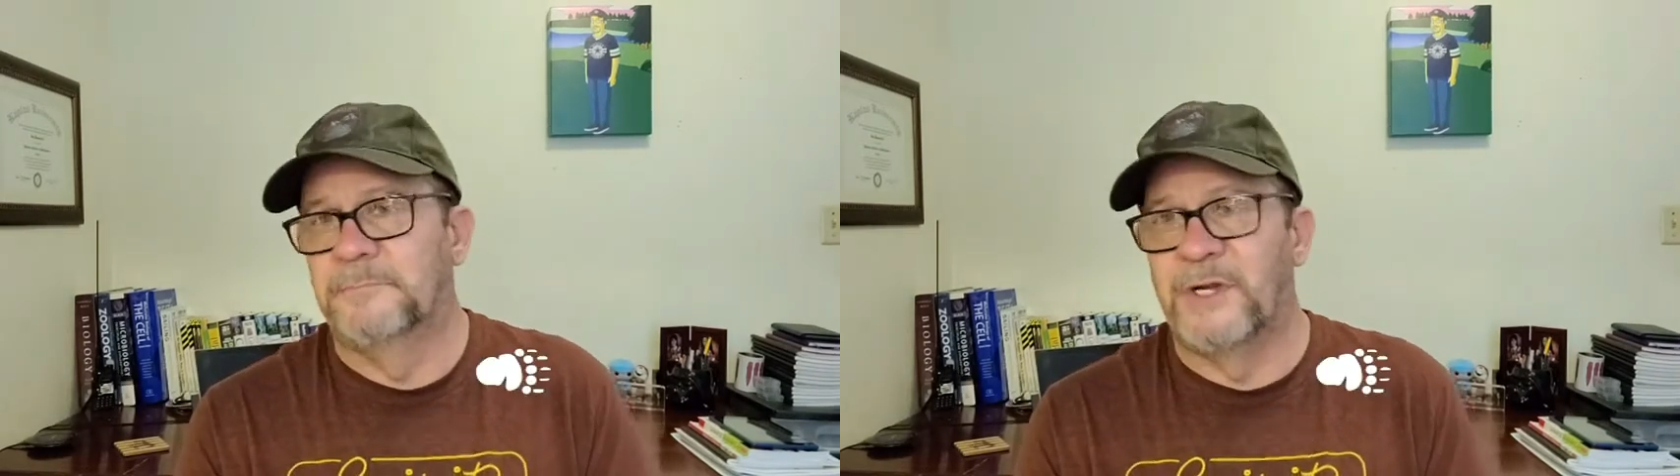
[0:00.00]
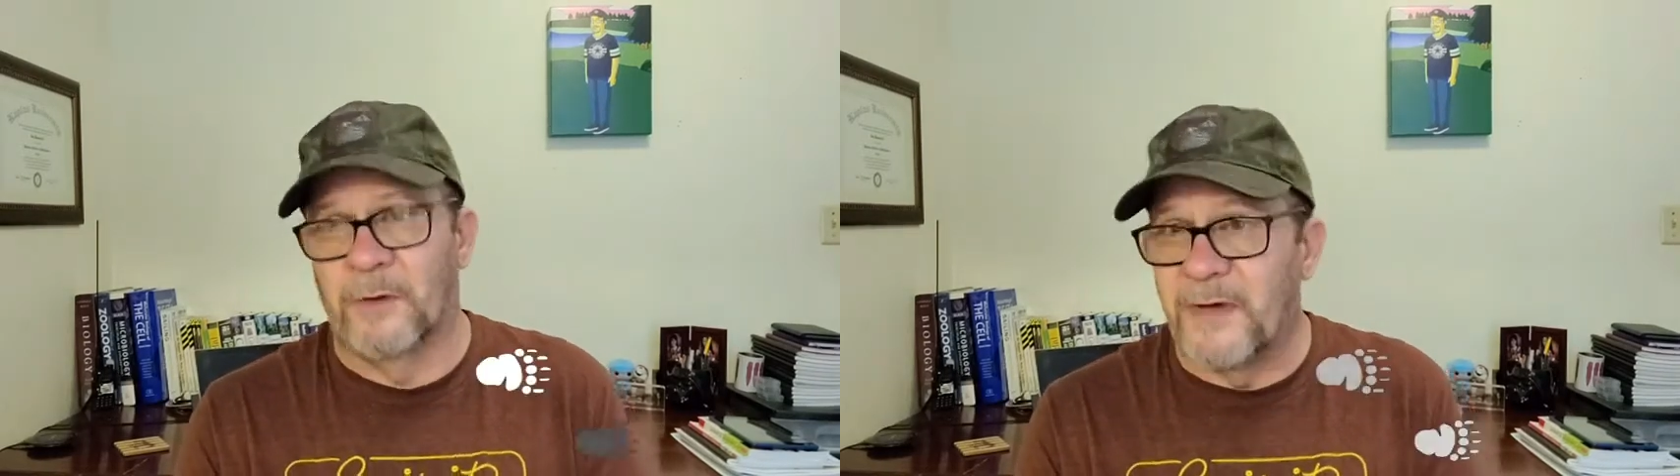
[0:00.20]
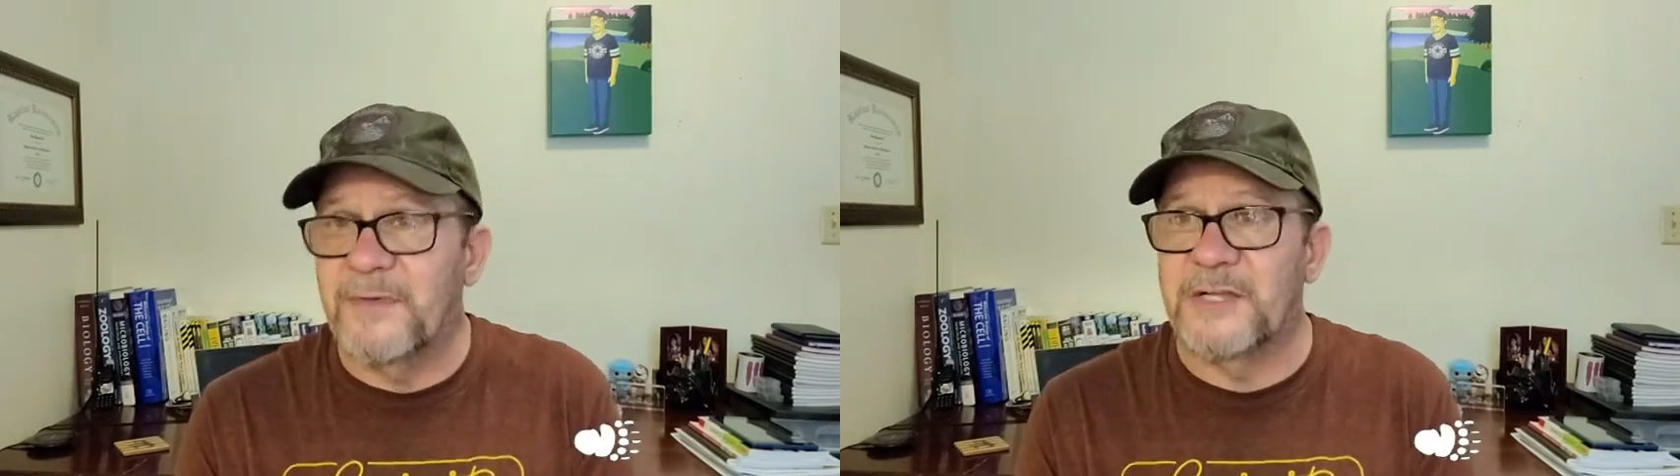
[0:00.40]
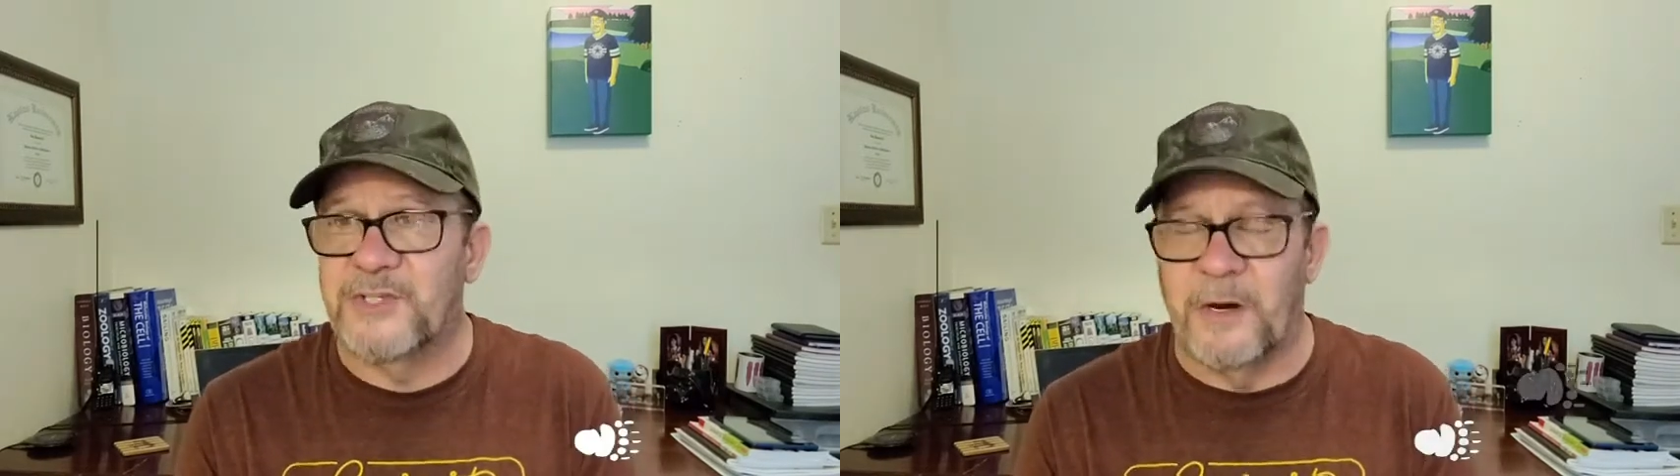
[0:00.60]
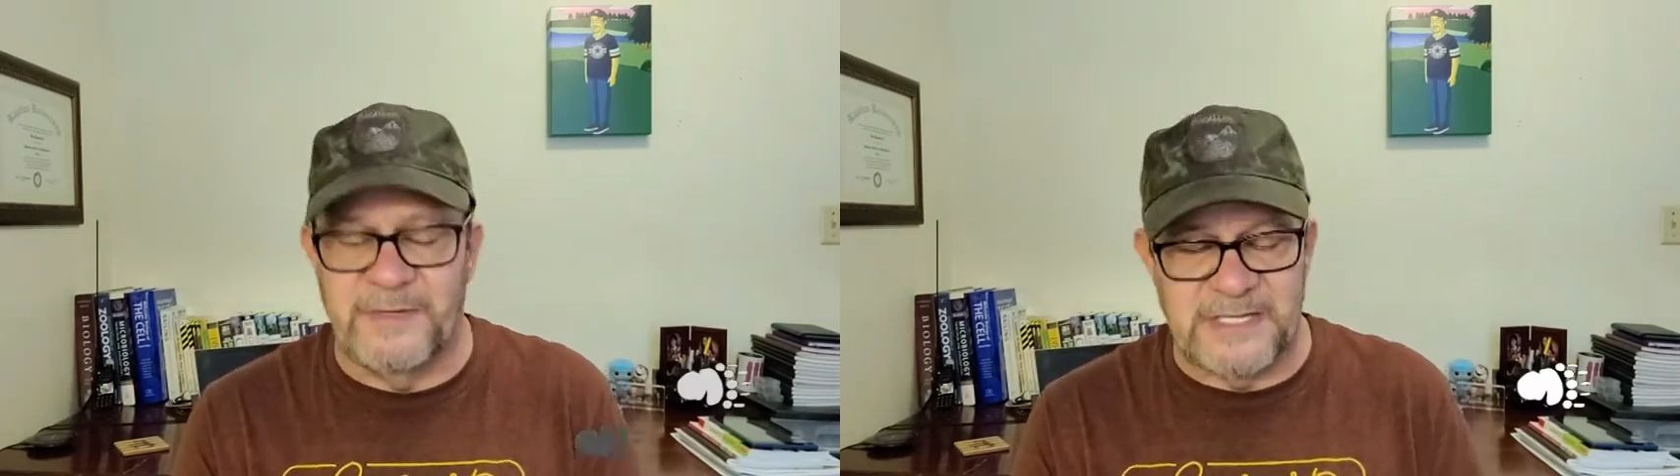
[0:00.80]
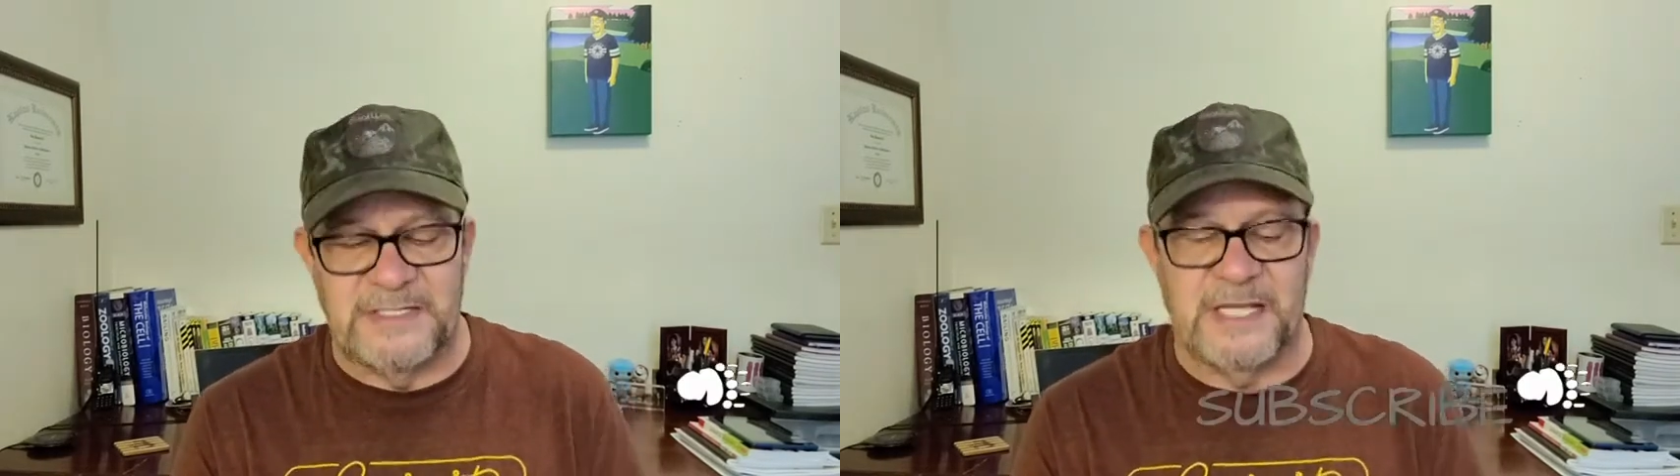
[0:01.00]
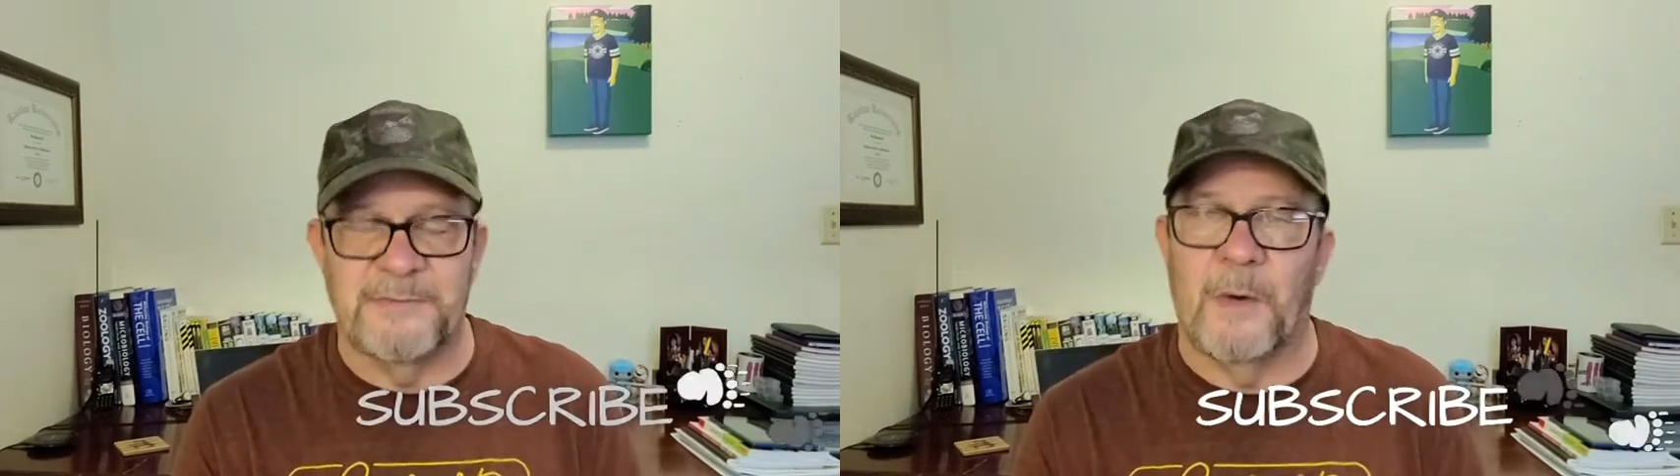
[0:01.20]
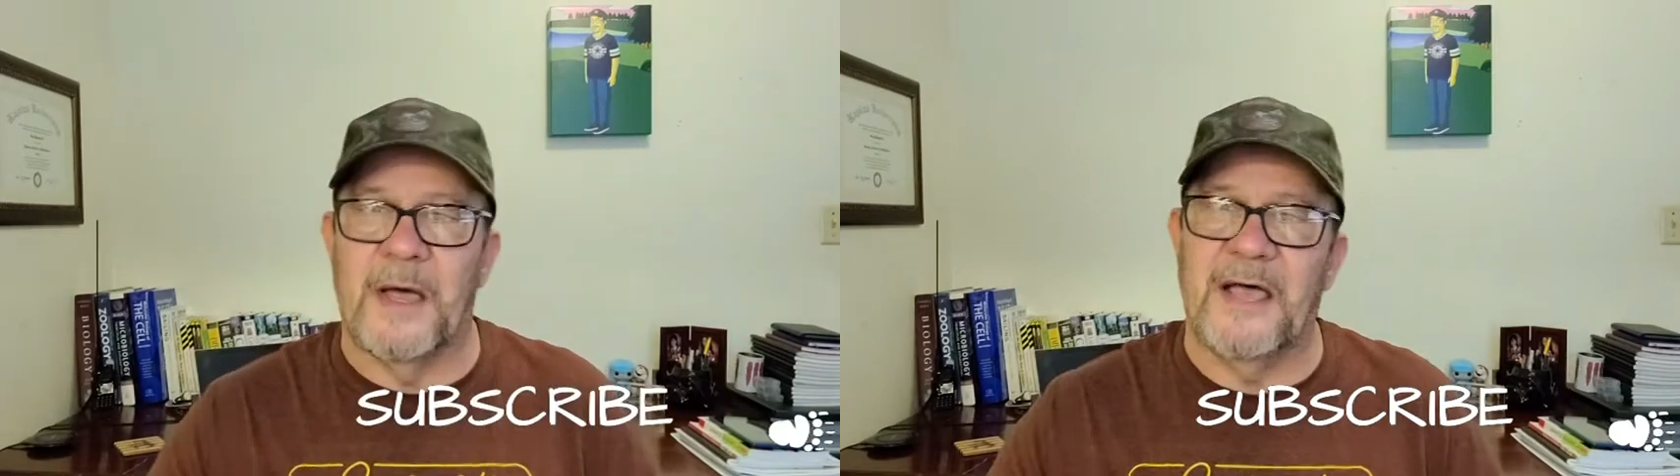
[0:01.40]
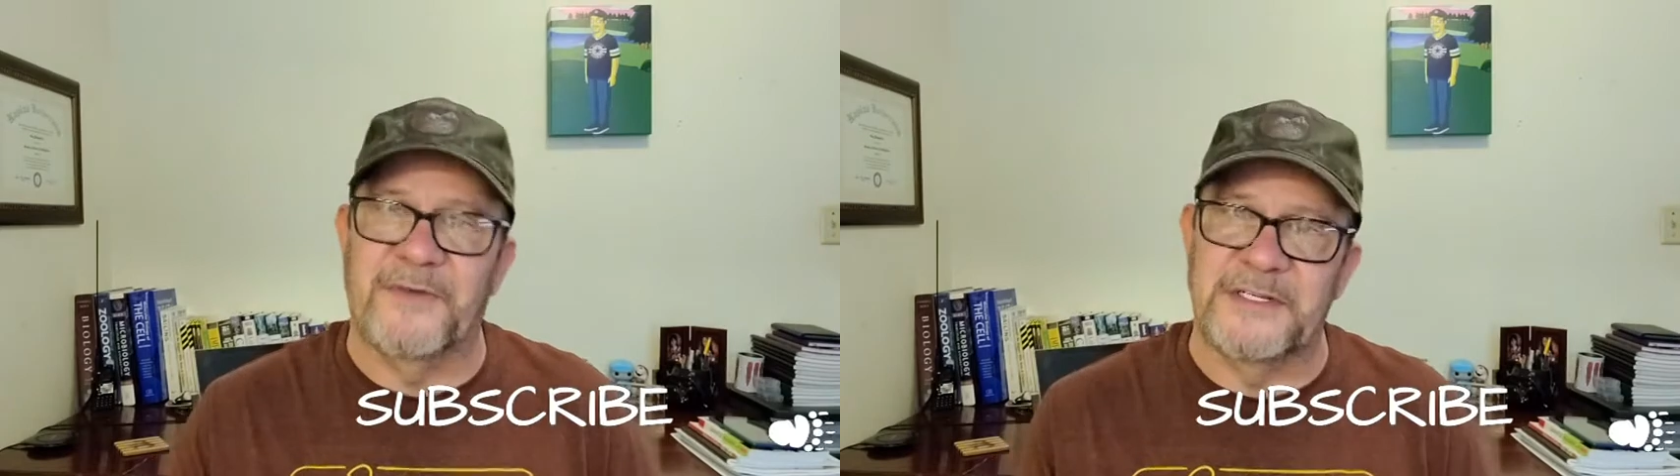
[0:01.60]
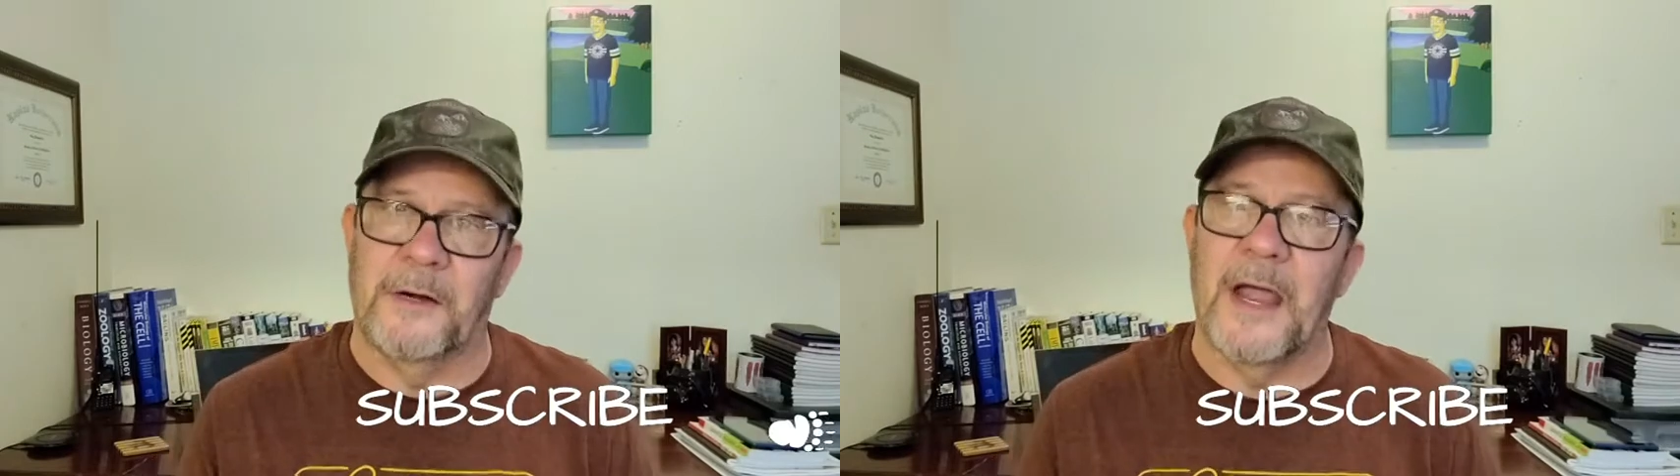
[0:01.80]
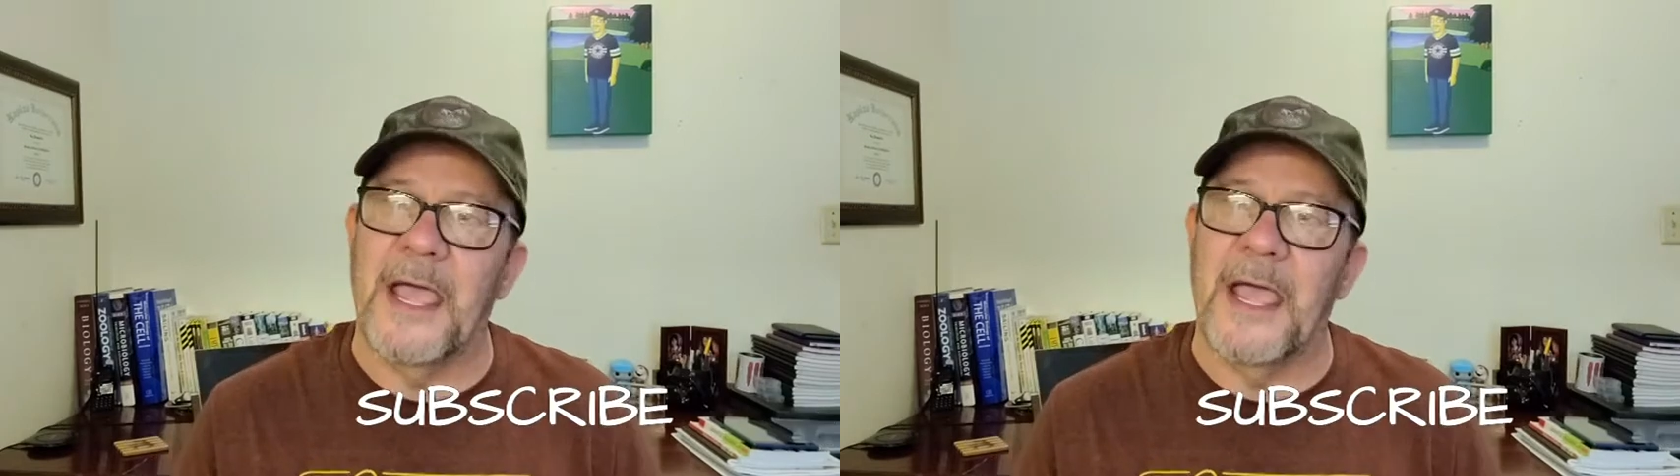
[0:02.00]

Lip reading: you know, if I've got service, I text my wife, I tell her,